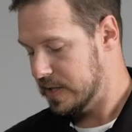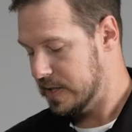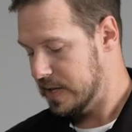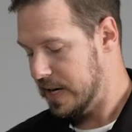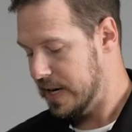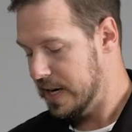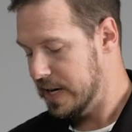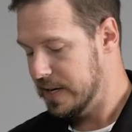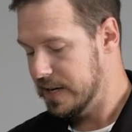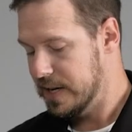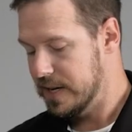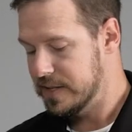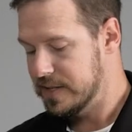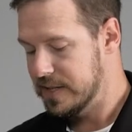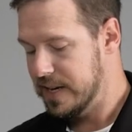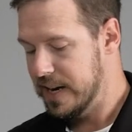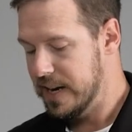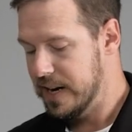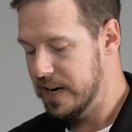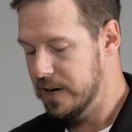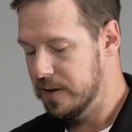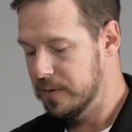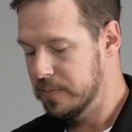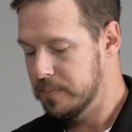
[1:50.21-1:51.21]
tighten it
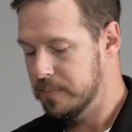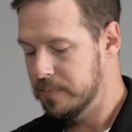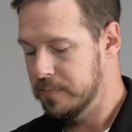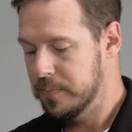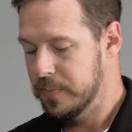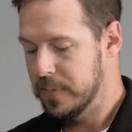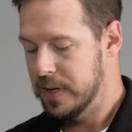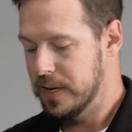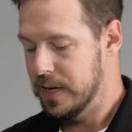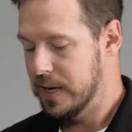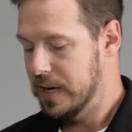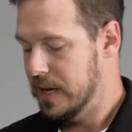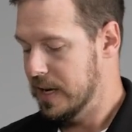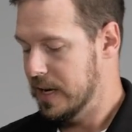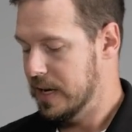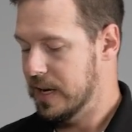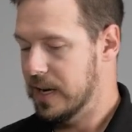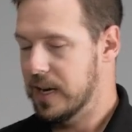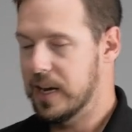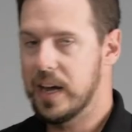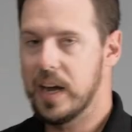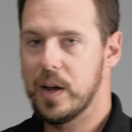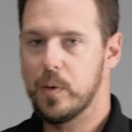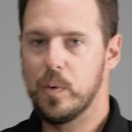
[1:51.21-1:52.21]
down,
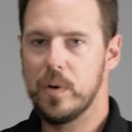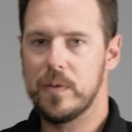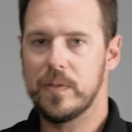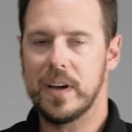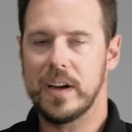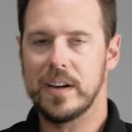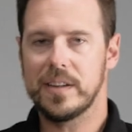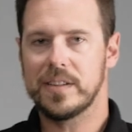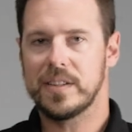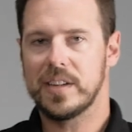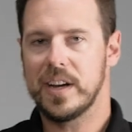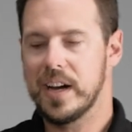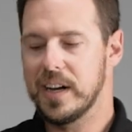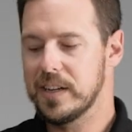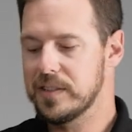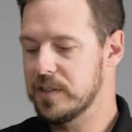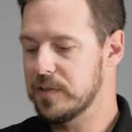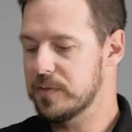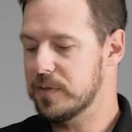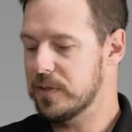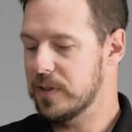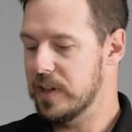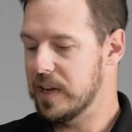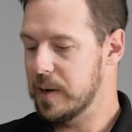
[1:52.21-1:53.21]
and we've got tons
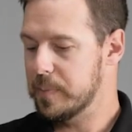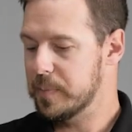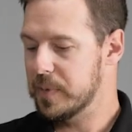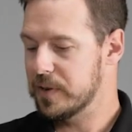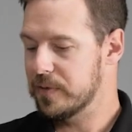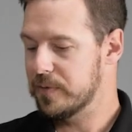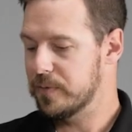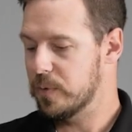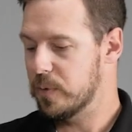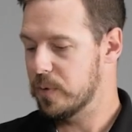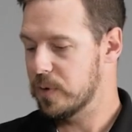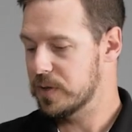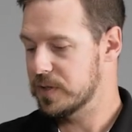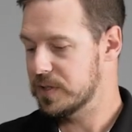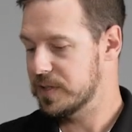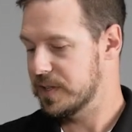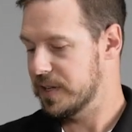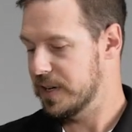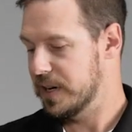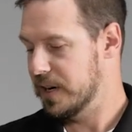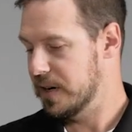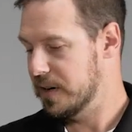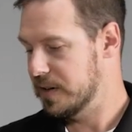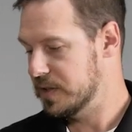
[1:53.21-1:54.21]
of clamping force
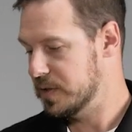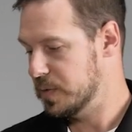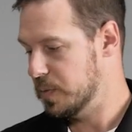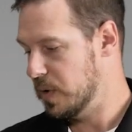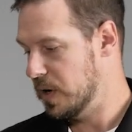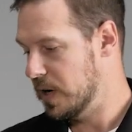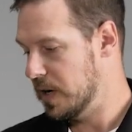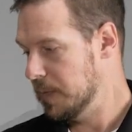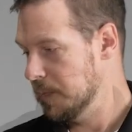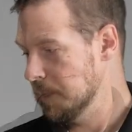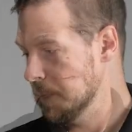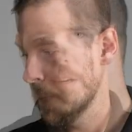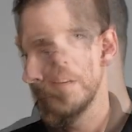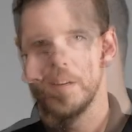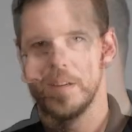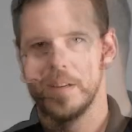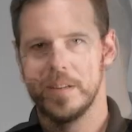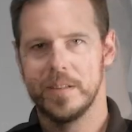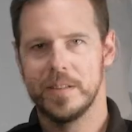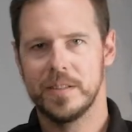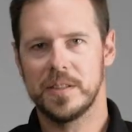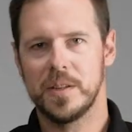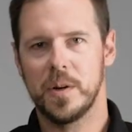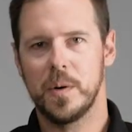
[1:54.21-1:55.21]
there as well.
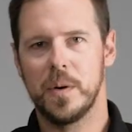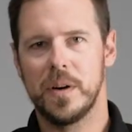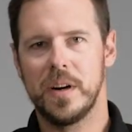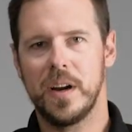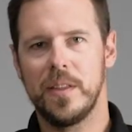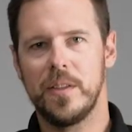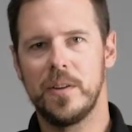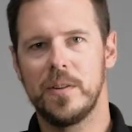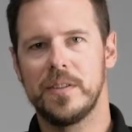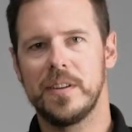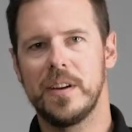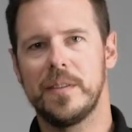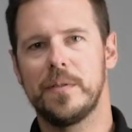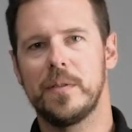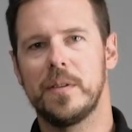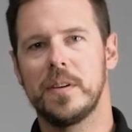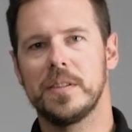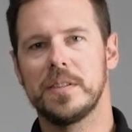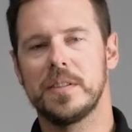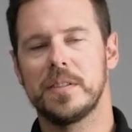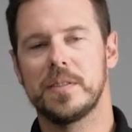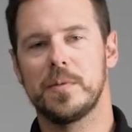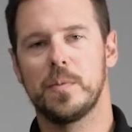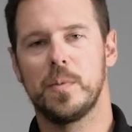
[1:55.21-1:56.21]
So another
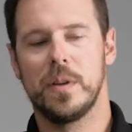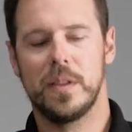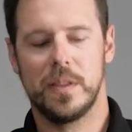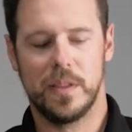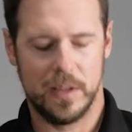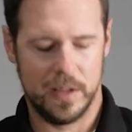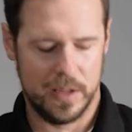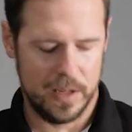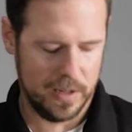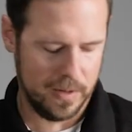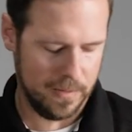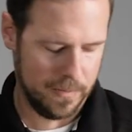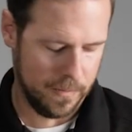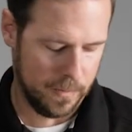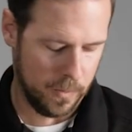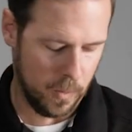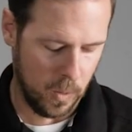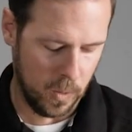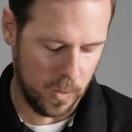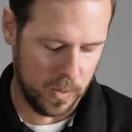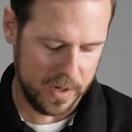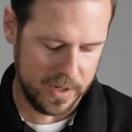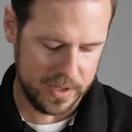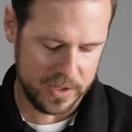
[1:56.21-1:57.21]
difference with the
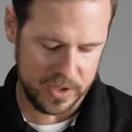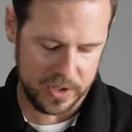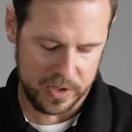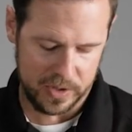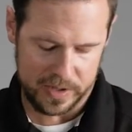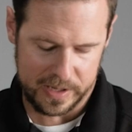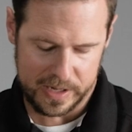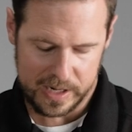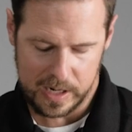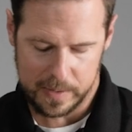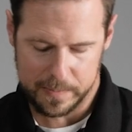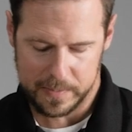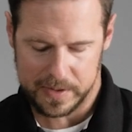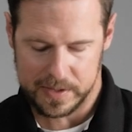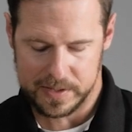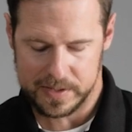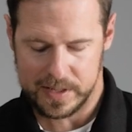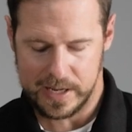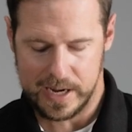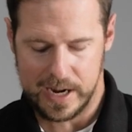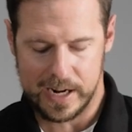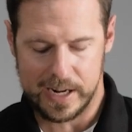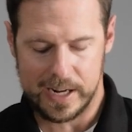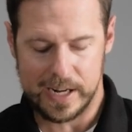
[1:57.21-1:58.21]
4-inch clamp is
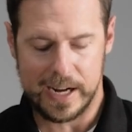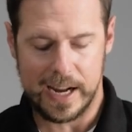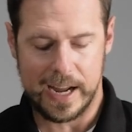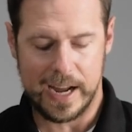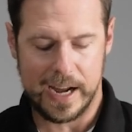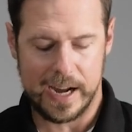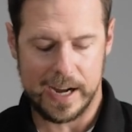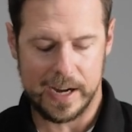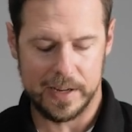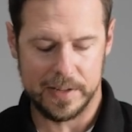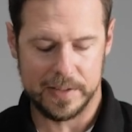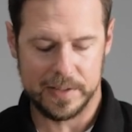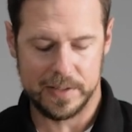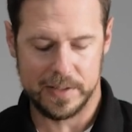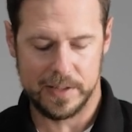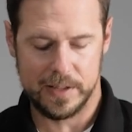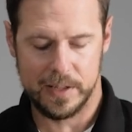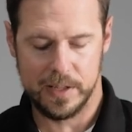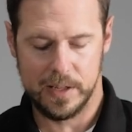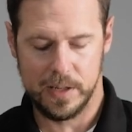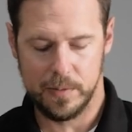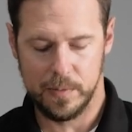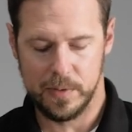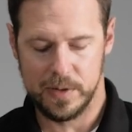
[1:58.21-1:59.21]
that it has
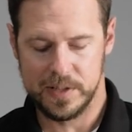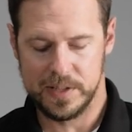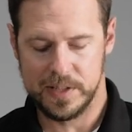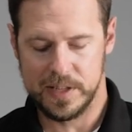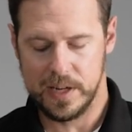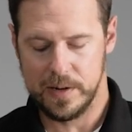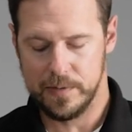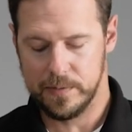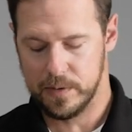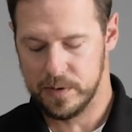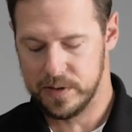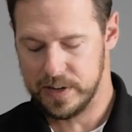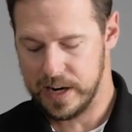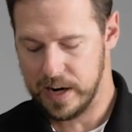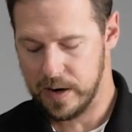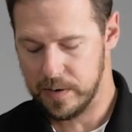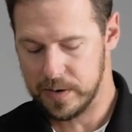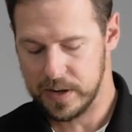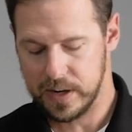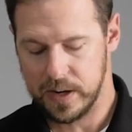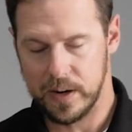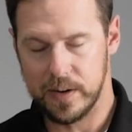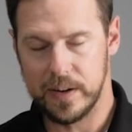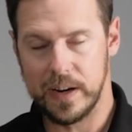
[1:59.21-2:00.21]
the receiver down
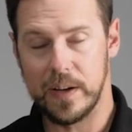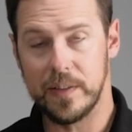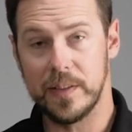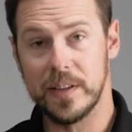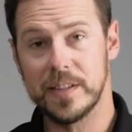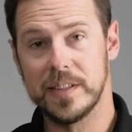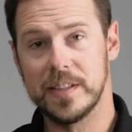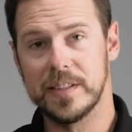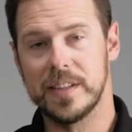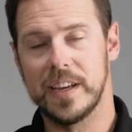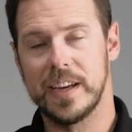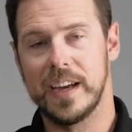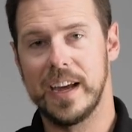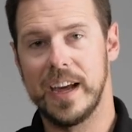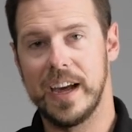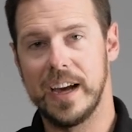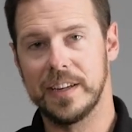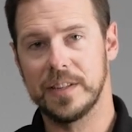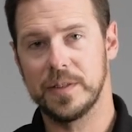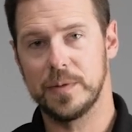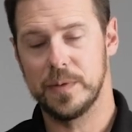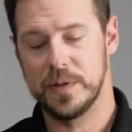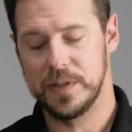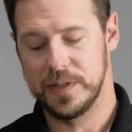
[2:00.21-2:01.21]
here. Now this is a
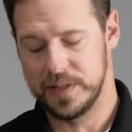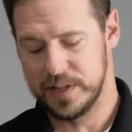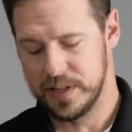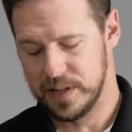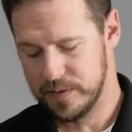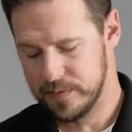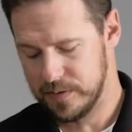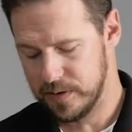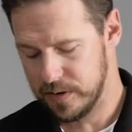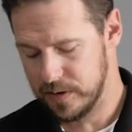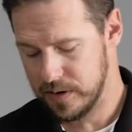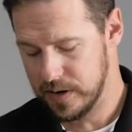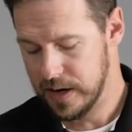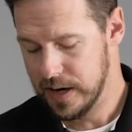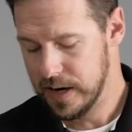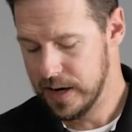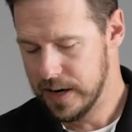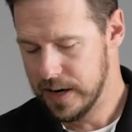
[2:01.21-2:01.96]
hex receiver,